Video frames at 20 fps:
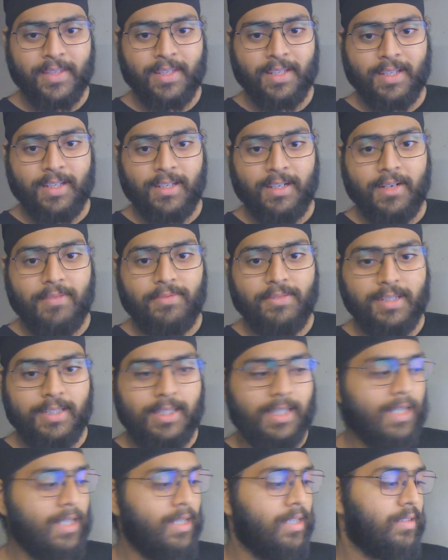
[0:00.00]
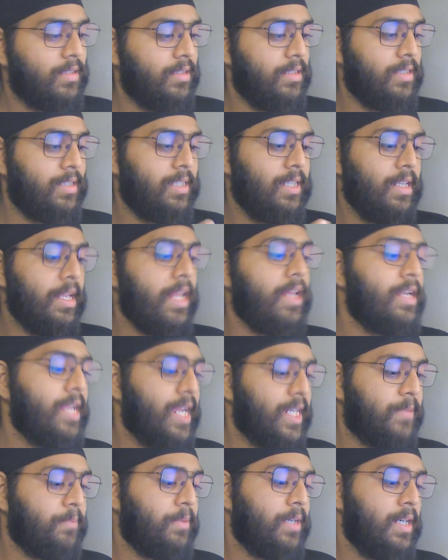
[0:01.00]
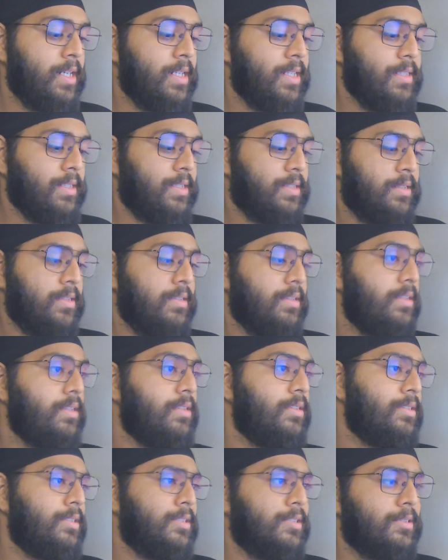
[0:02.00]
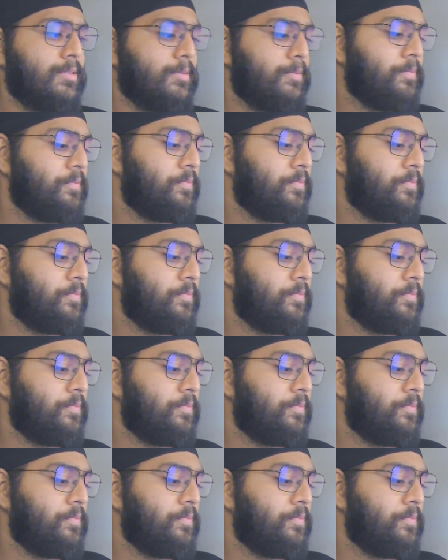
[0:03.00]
After that, this next part is the